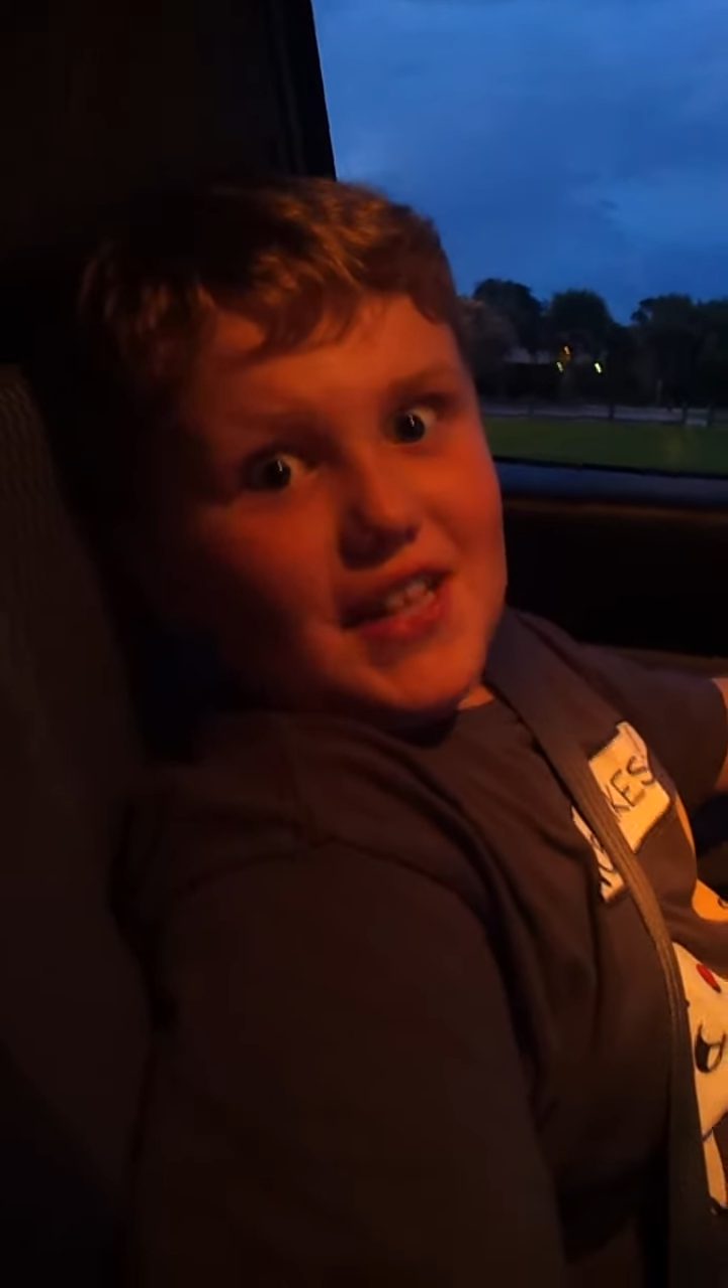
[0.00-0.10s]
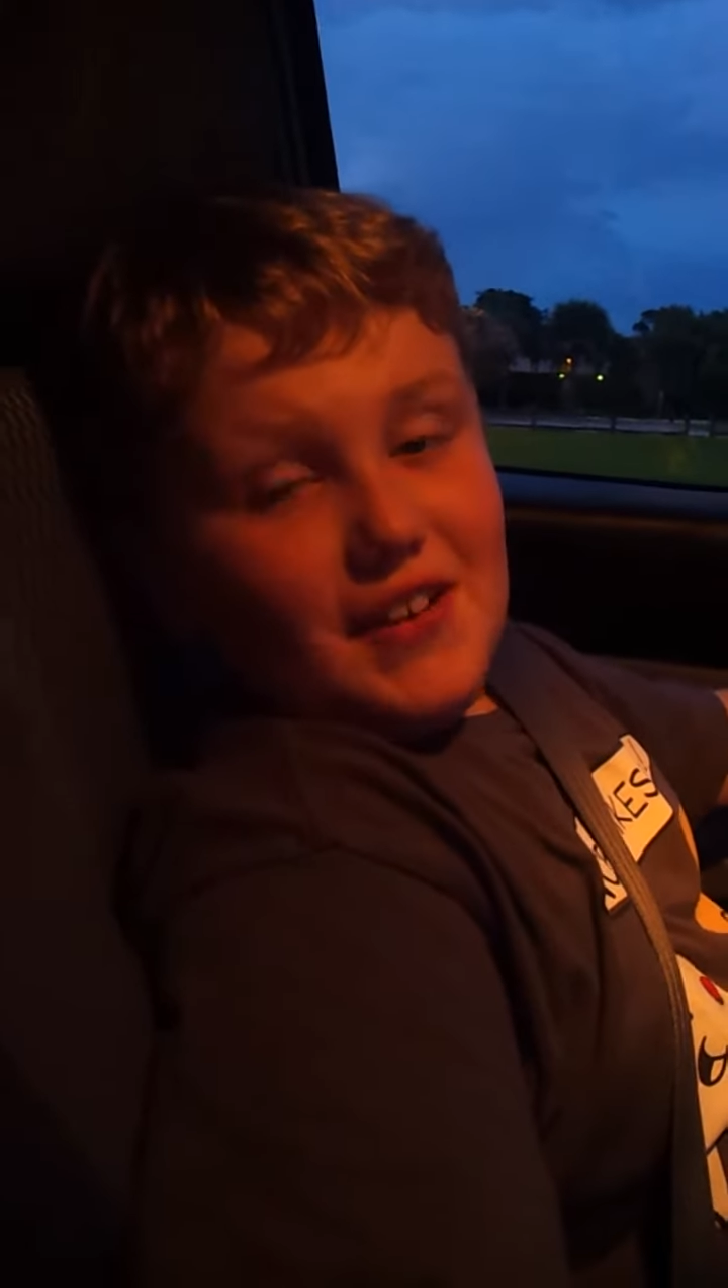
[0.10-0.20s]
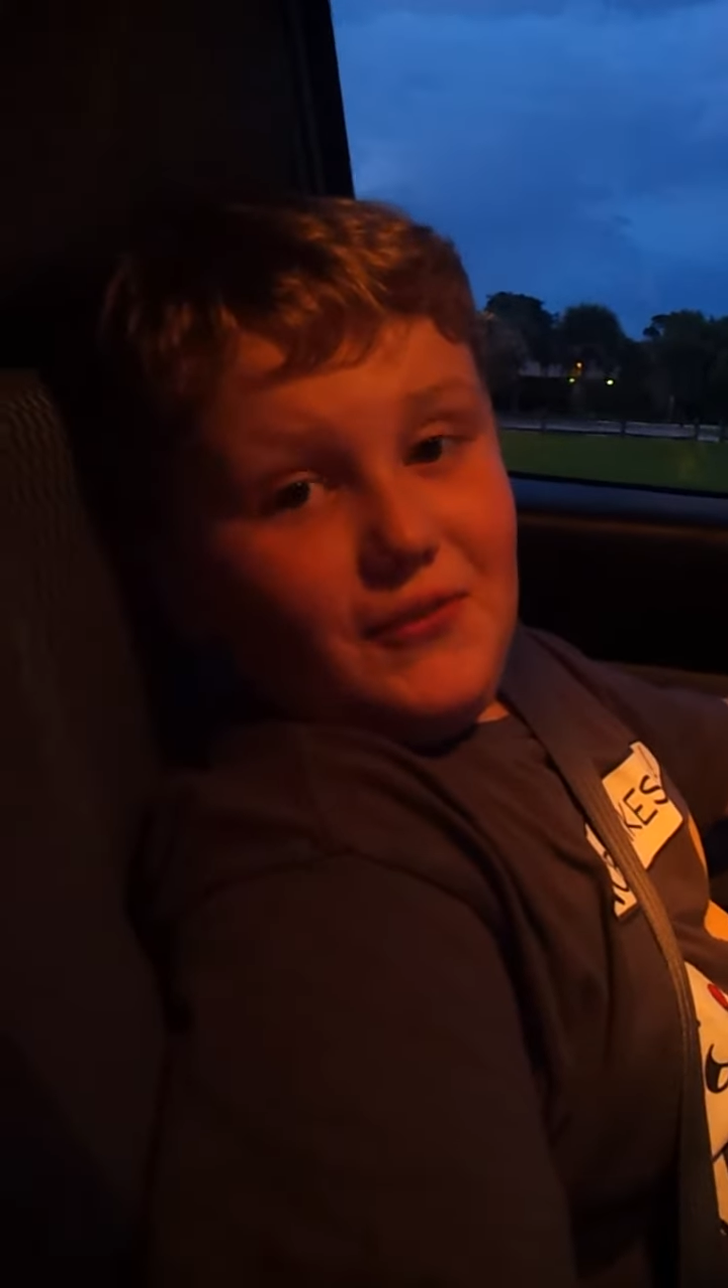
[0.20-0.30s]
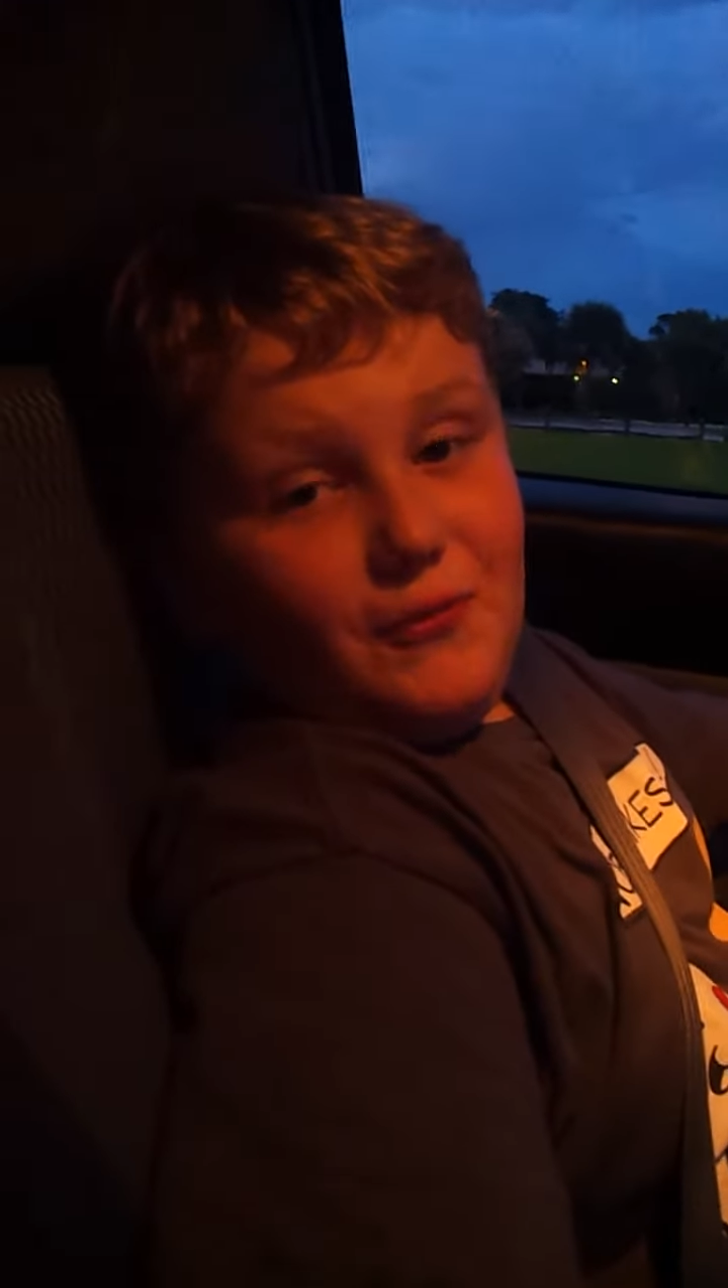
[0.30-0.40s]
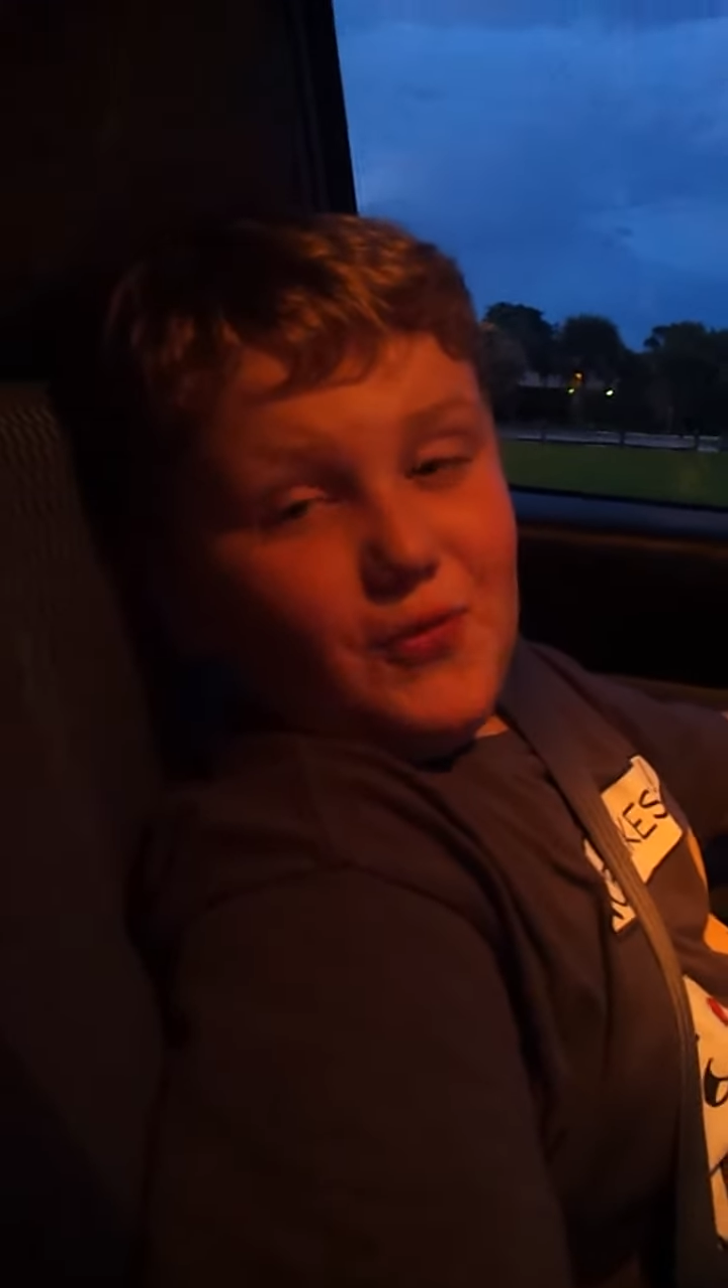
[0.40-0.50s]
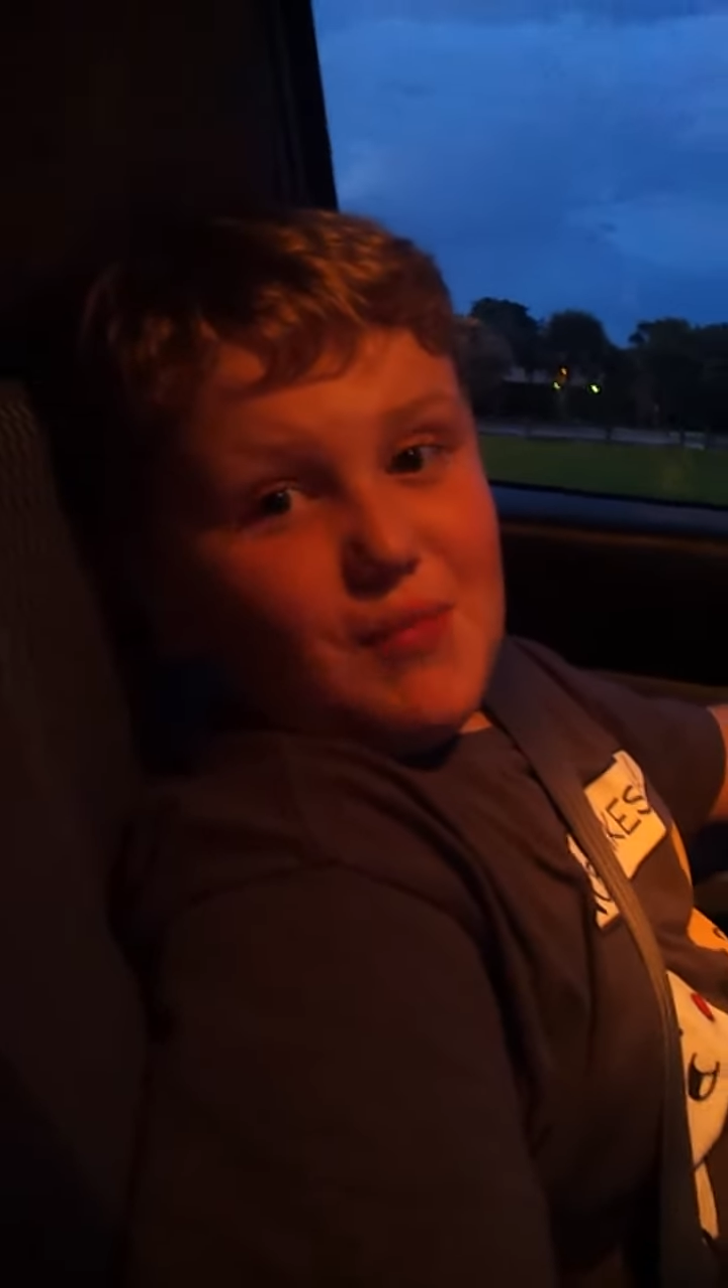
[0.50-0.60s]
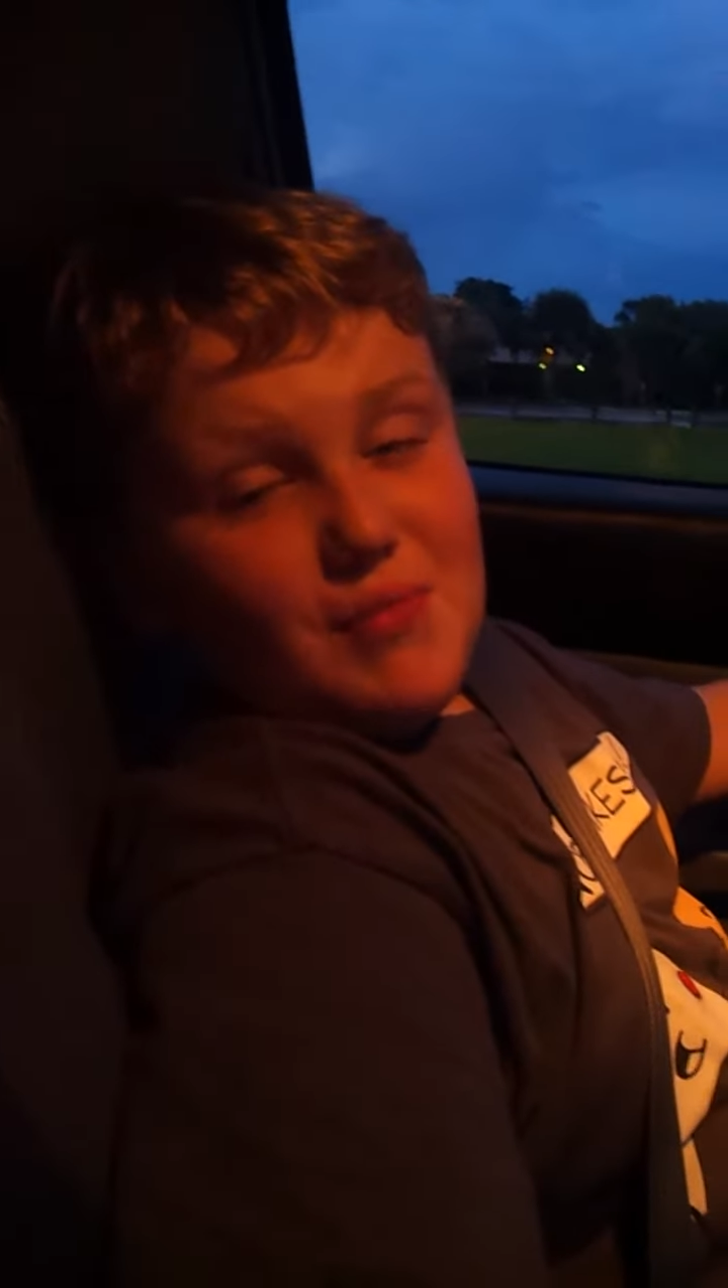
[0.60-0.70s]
it flipped